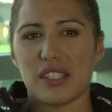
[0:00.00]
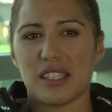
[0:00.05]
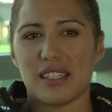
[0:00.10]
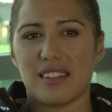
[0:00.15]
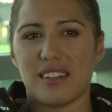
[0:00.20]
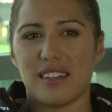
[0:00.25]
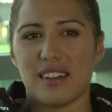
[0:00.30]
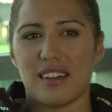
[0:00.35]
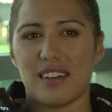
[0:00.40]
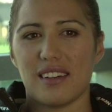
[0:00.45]

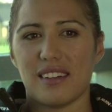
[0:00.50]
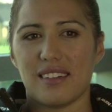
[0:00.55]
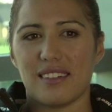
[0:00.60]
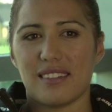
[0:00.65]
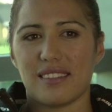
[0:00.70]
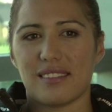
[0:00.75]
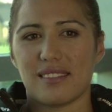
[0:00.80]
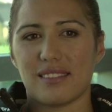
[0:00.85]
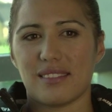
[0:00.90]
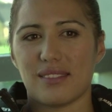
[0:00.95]
and you know,
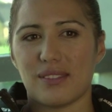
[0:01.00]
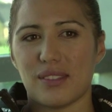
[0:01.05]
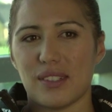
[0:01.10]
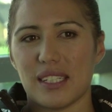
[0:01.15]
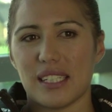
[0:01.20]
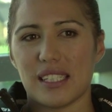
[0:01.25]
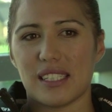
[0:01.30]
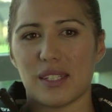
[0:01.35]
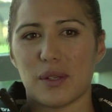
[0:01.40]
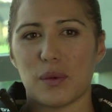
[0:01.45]

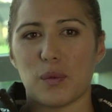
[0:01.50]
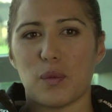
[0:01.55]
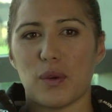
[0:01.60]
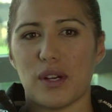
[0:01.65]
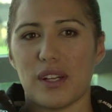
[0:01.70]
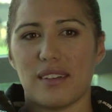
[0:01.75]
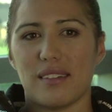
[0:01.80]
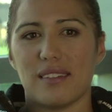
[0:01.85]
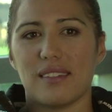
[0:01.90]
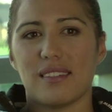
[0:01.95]
wanting to
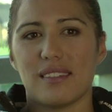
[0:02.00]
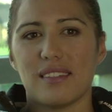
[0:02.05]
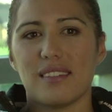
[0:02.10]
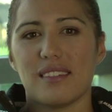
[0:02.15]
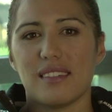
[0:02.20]
win